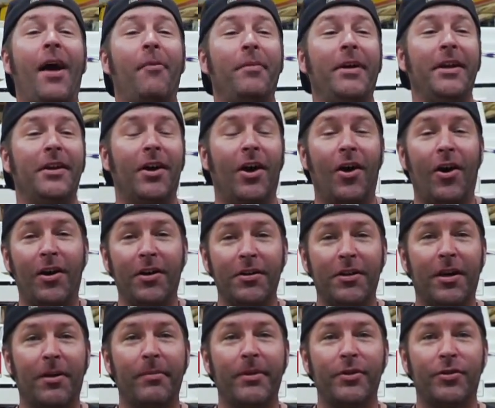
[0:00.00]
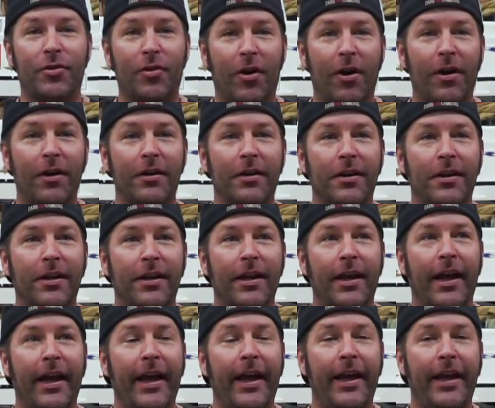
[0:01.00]
I meet an oncoming truck,
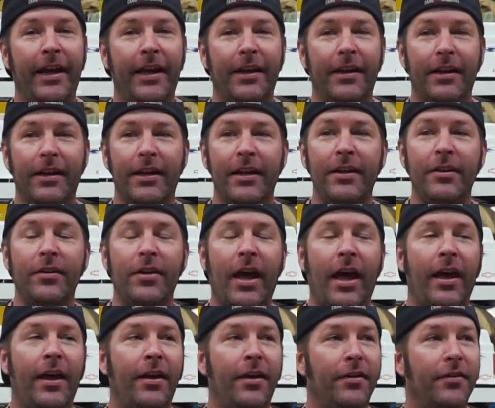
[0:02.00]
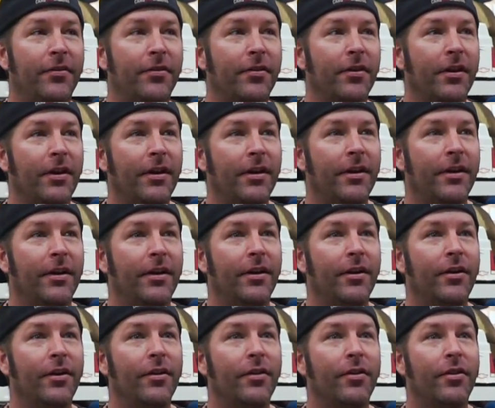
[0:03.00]
and he has
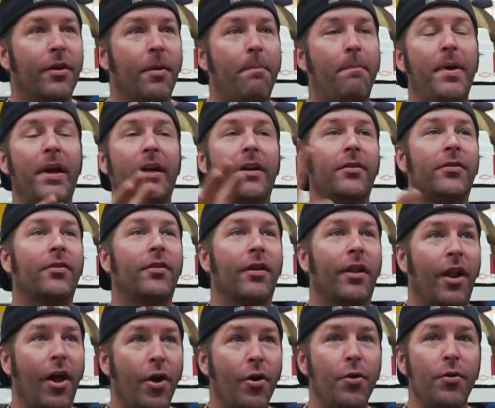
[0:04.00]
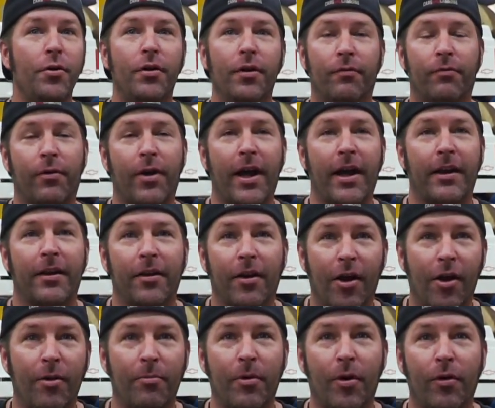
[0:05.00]
the biggest load of riding
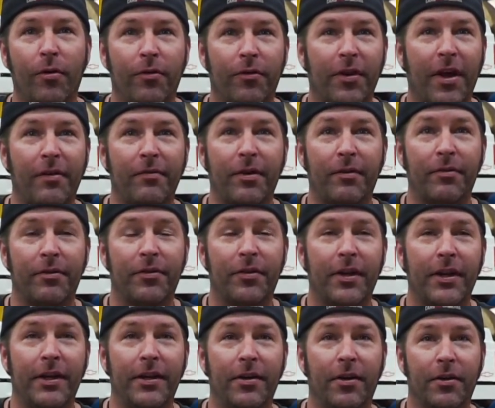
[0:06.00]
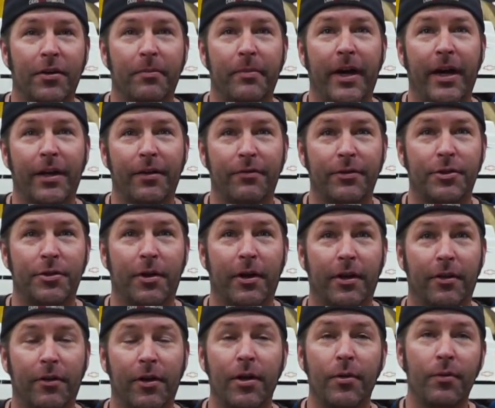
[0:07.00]
lawnmowers I've ever seen on the back of a
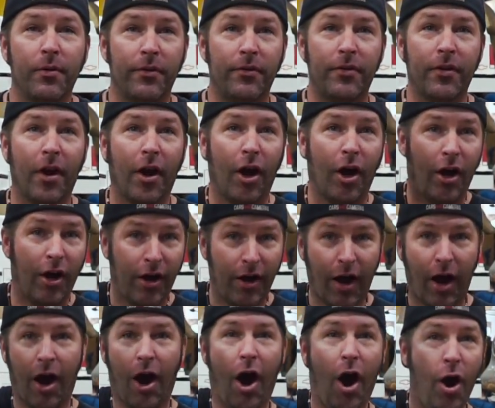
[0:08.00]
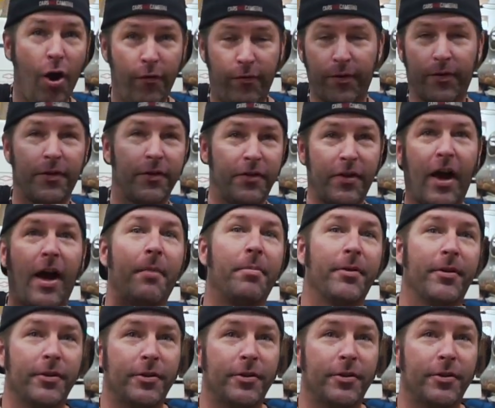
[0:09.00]
trailer. It was over the top of